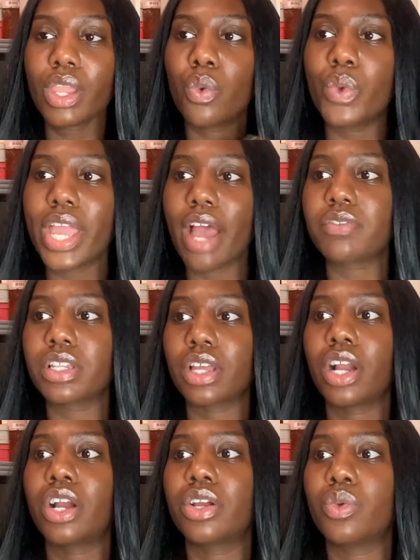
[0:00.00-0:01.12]
we have to
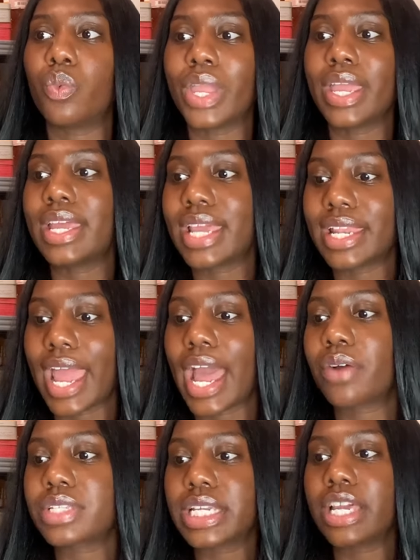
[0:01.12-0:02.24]
learn when and
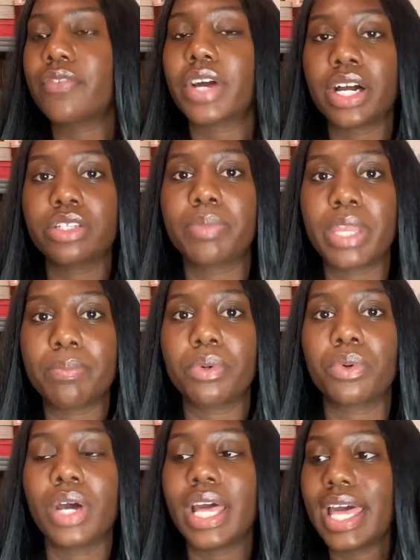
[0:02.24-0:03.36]
how to give other
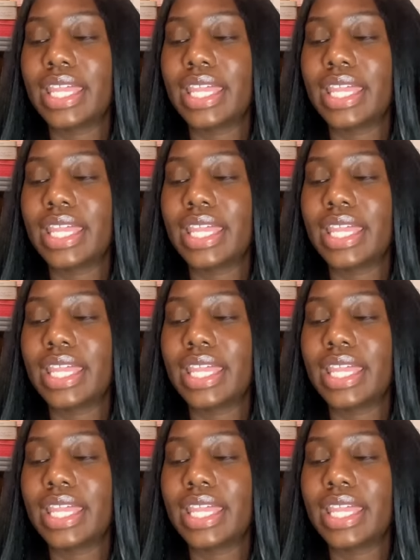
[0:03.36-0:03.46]
people